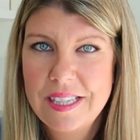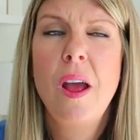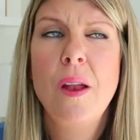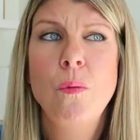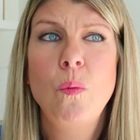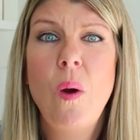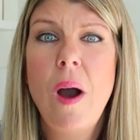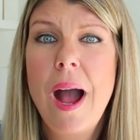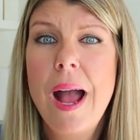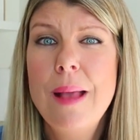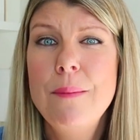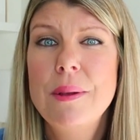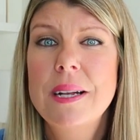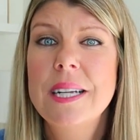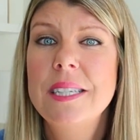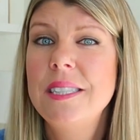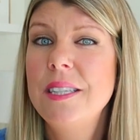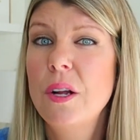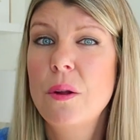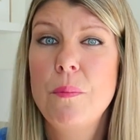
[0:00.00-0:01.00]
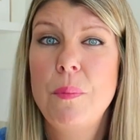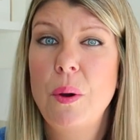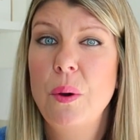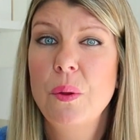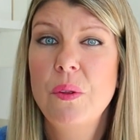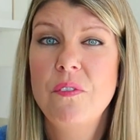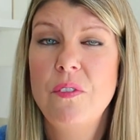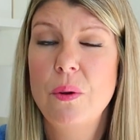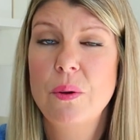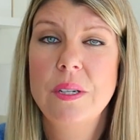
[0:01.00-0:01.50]
And why? Because they're
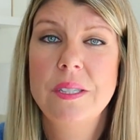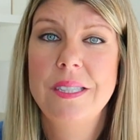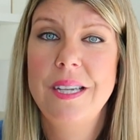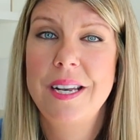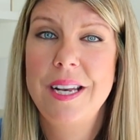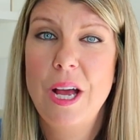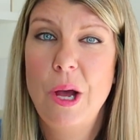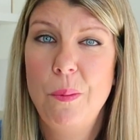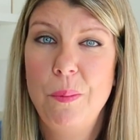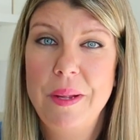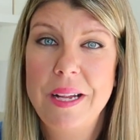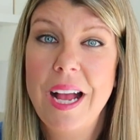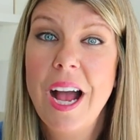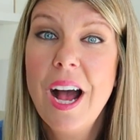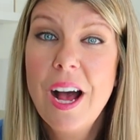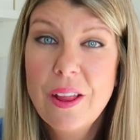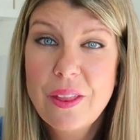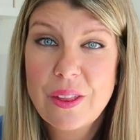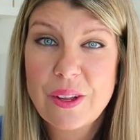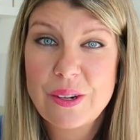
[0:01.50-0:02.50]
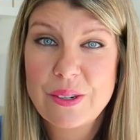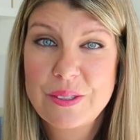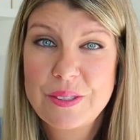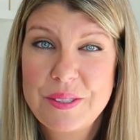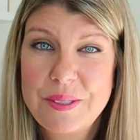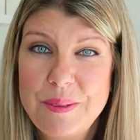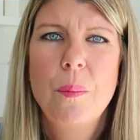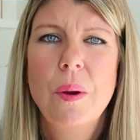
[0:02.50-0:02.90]
both focused on helping others.